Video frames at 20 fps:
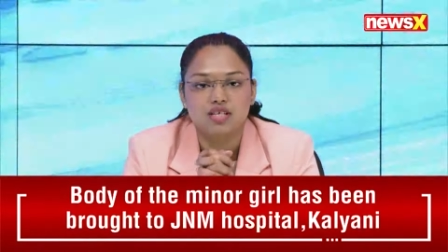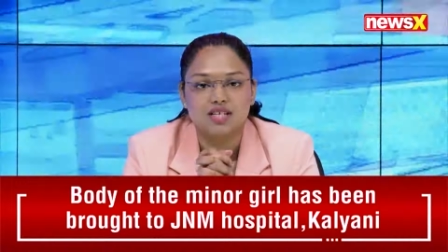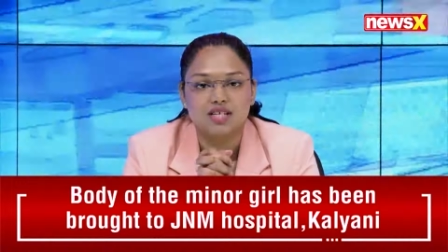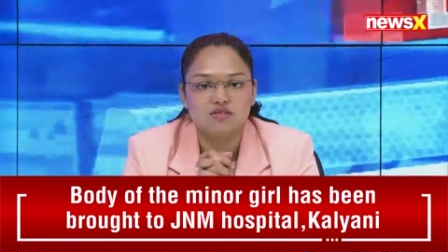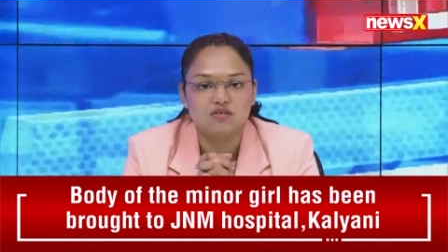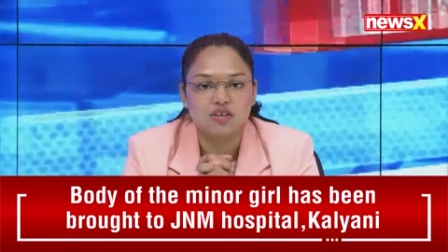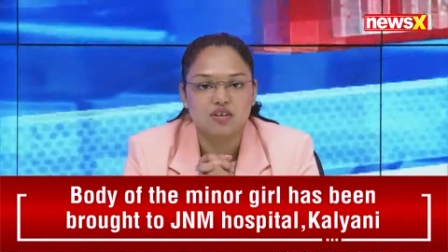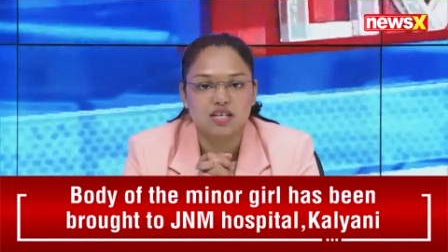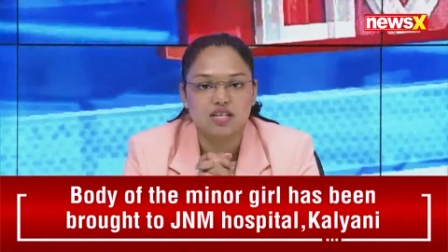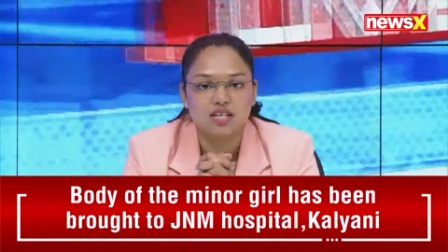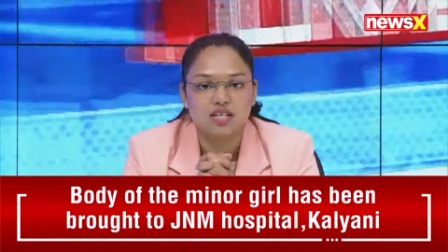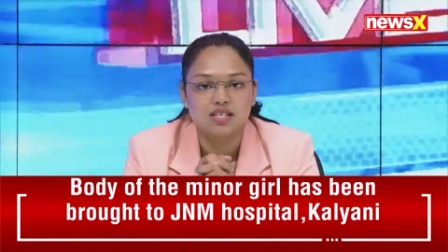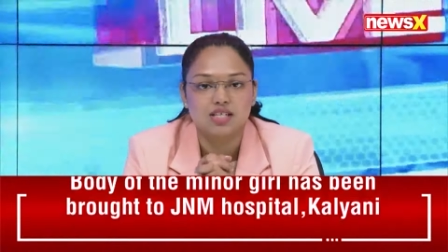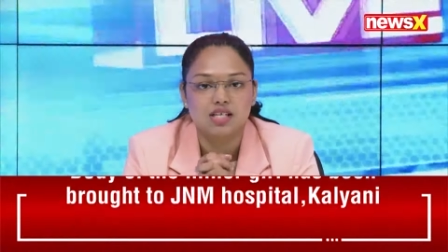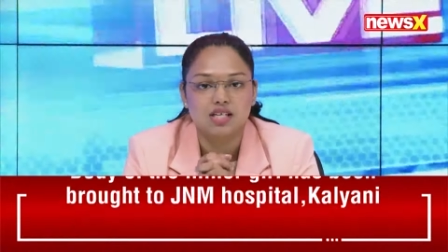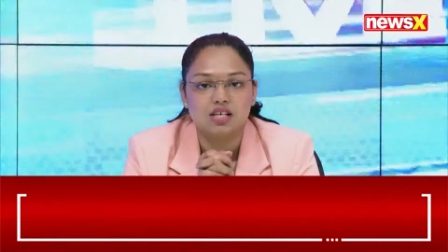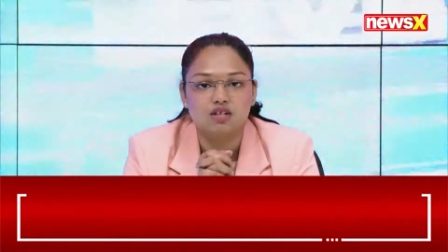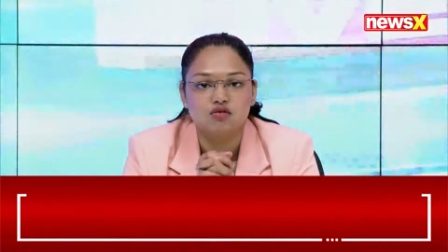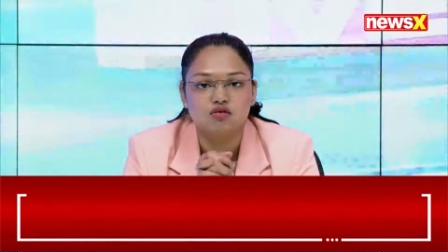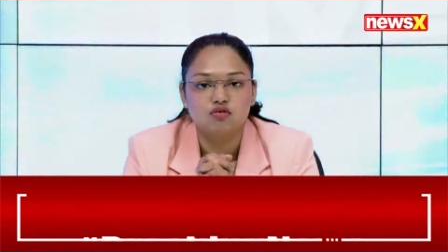Israelis,
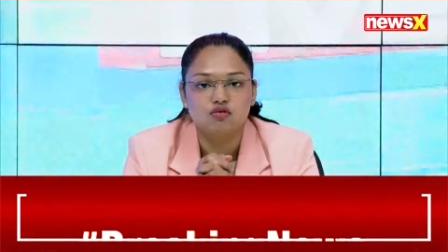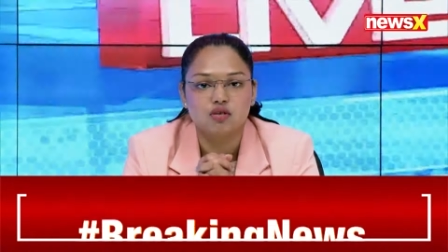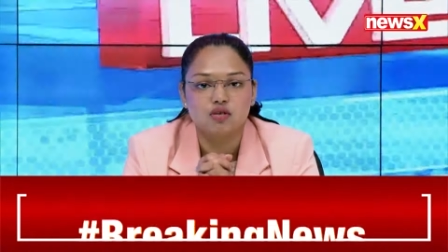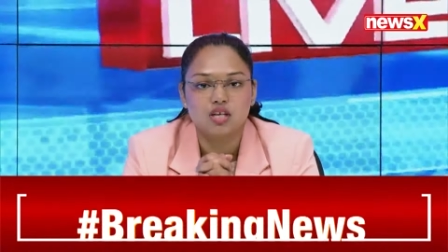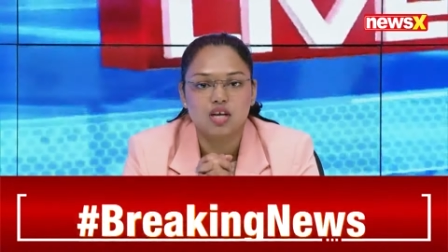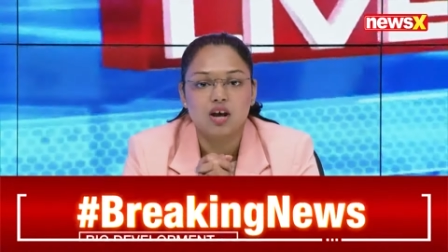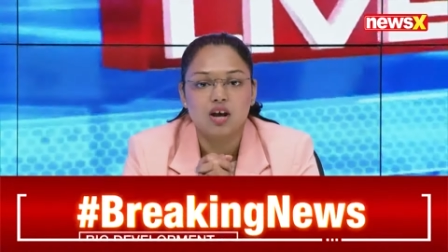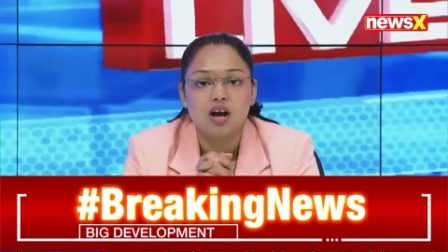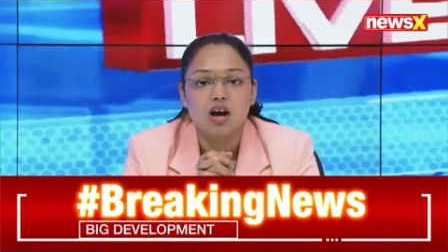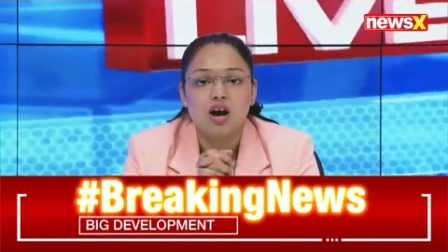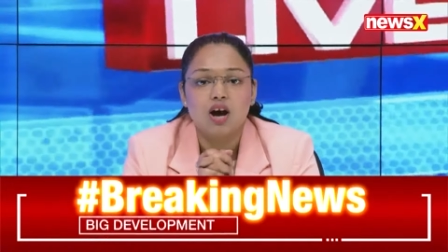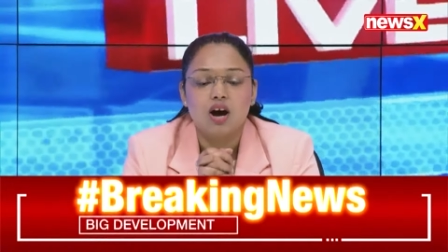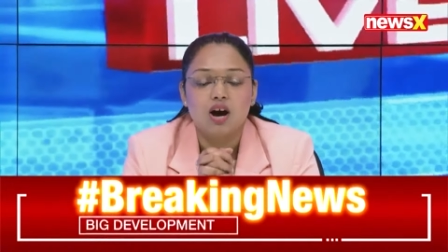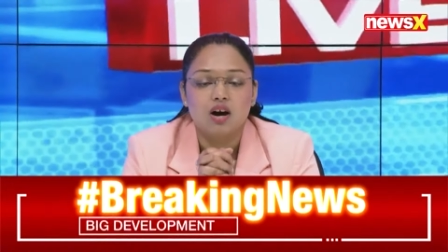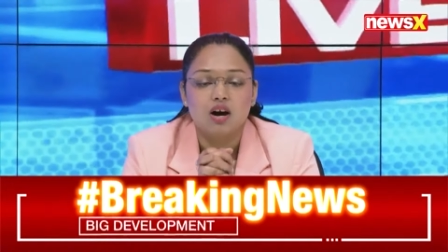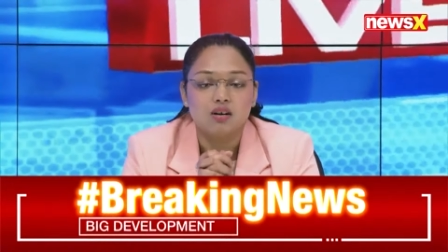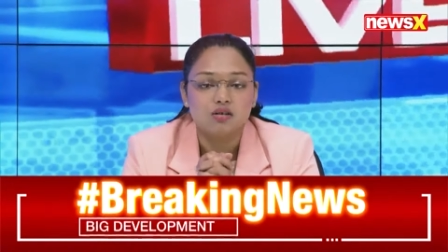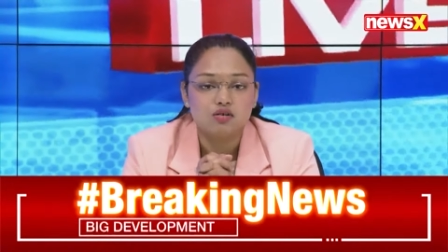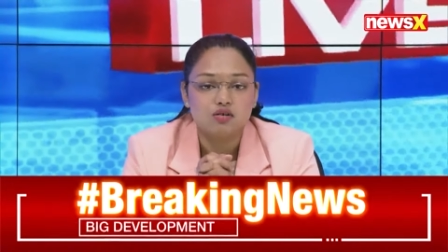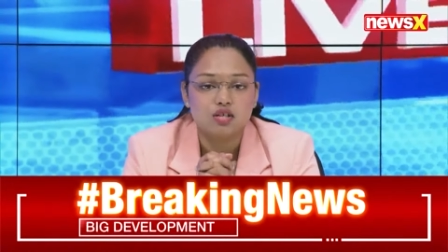injuring
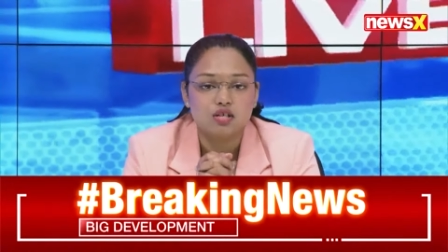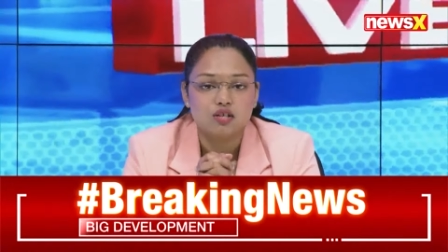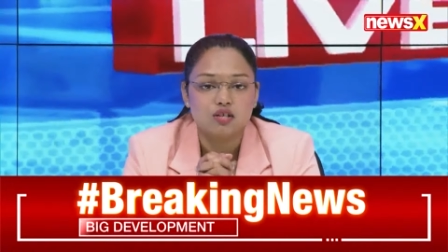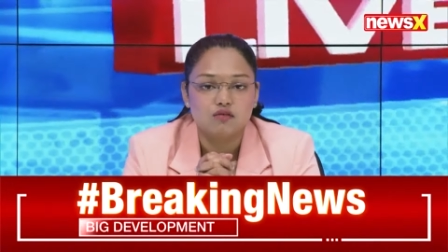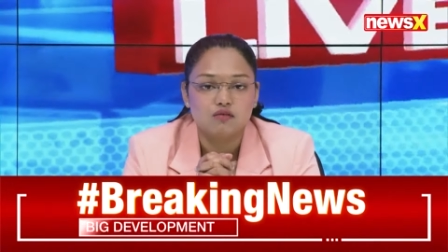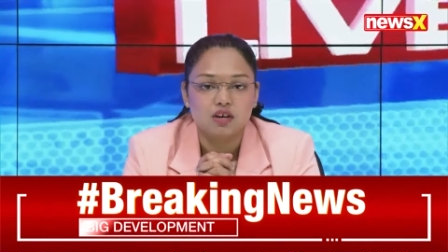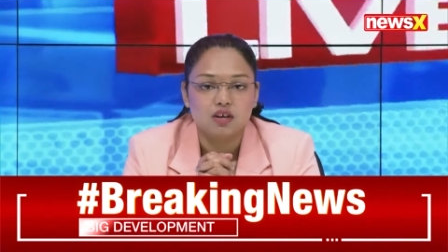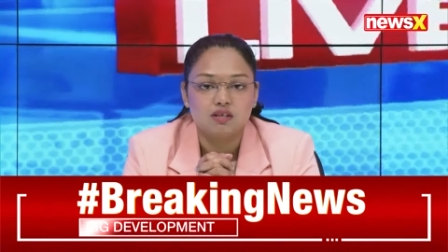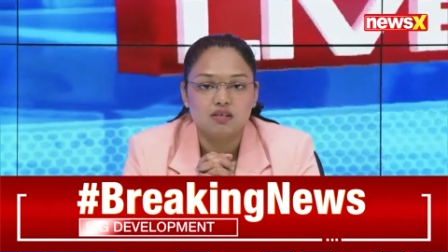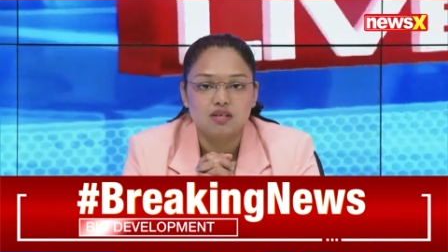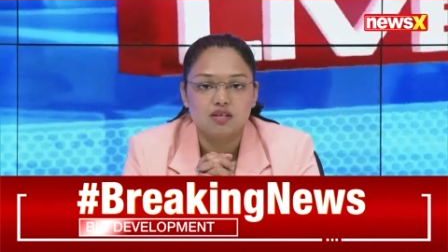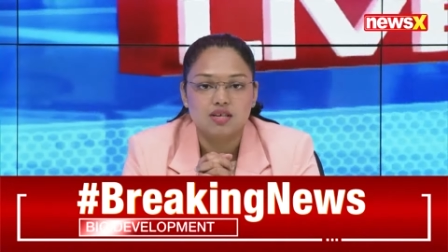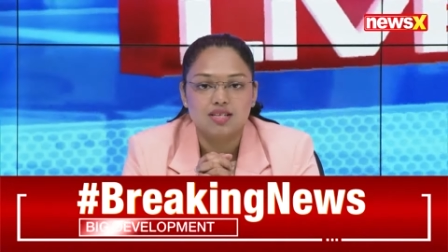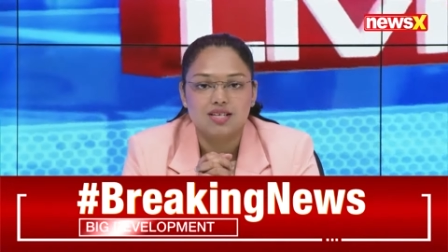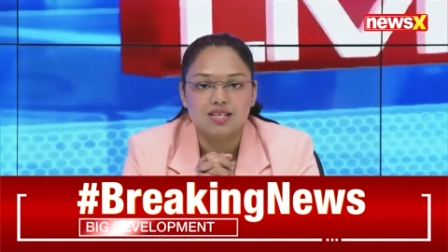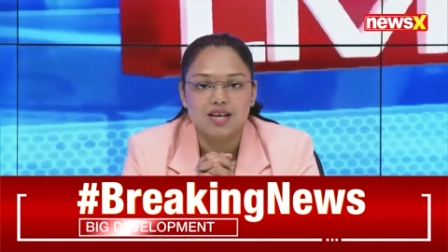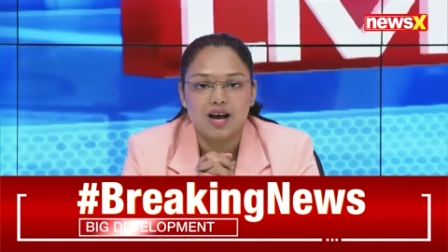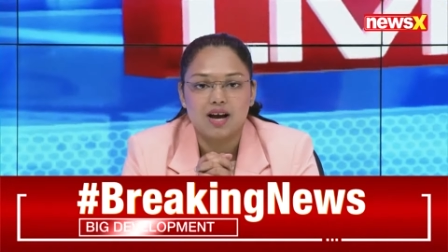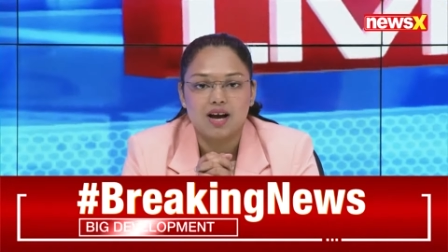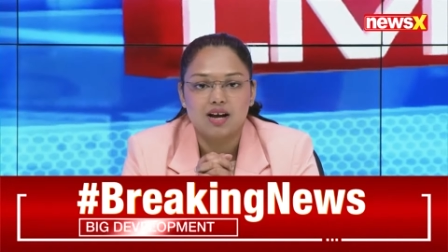hundreds of
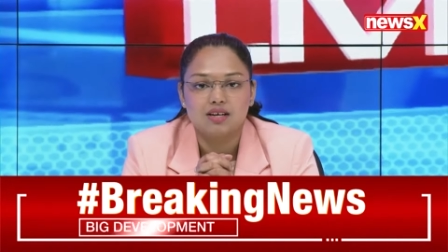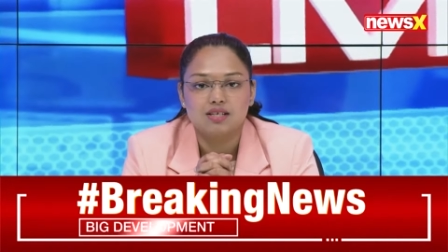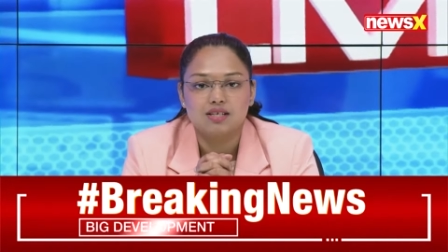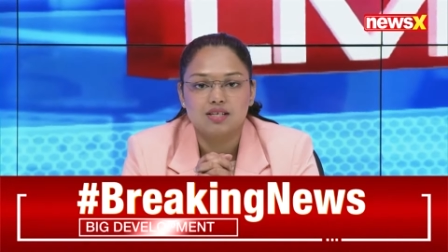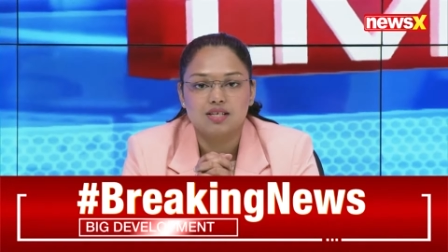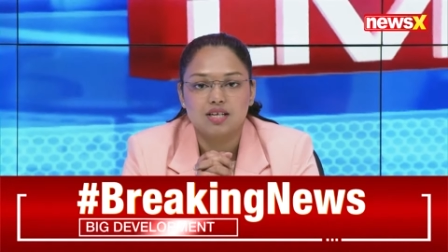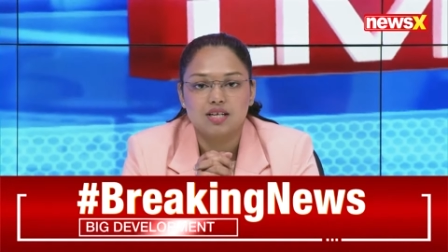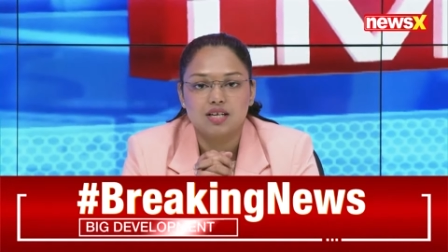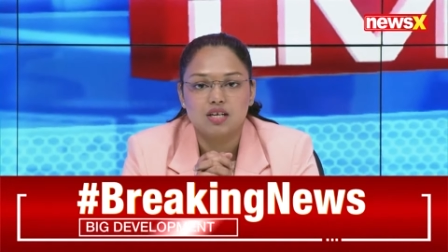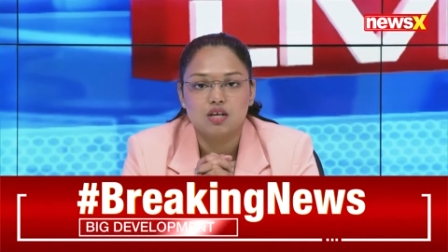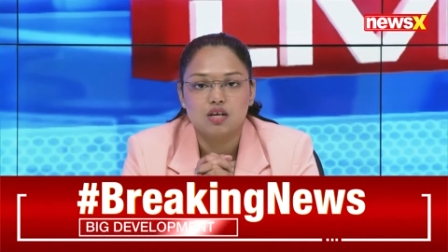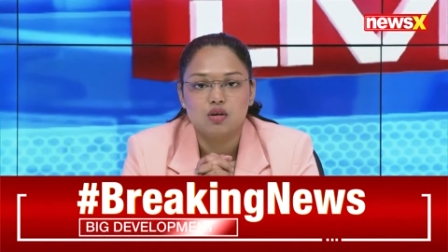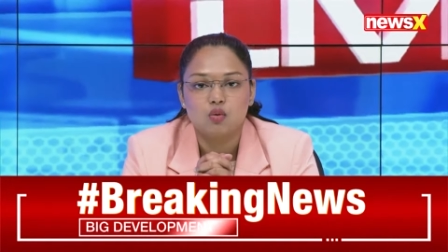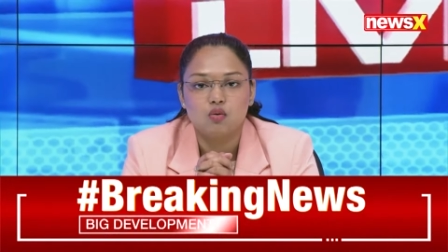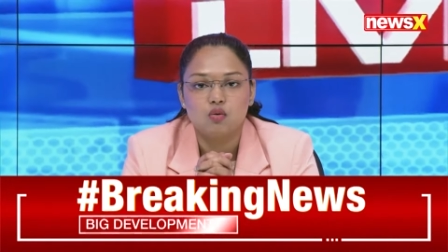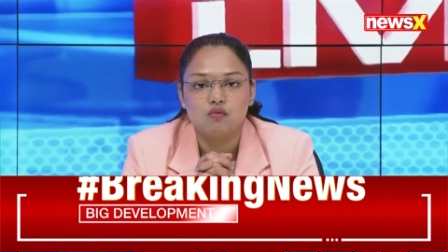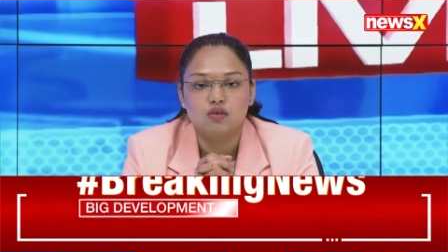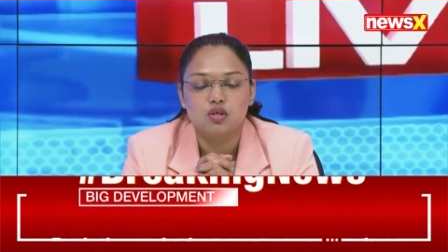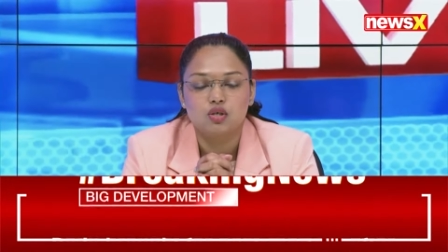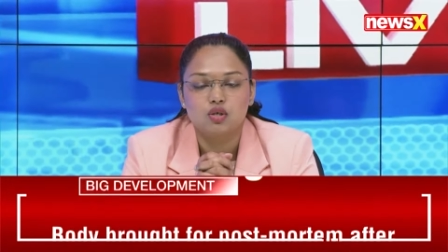others and taking
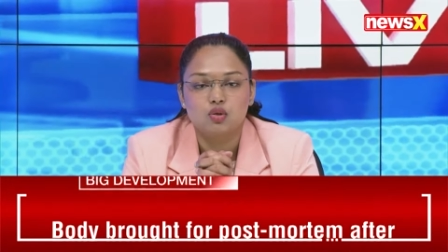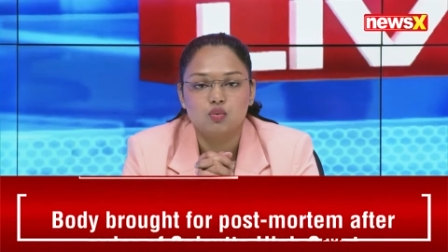over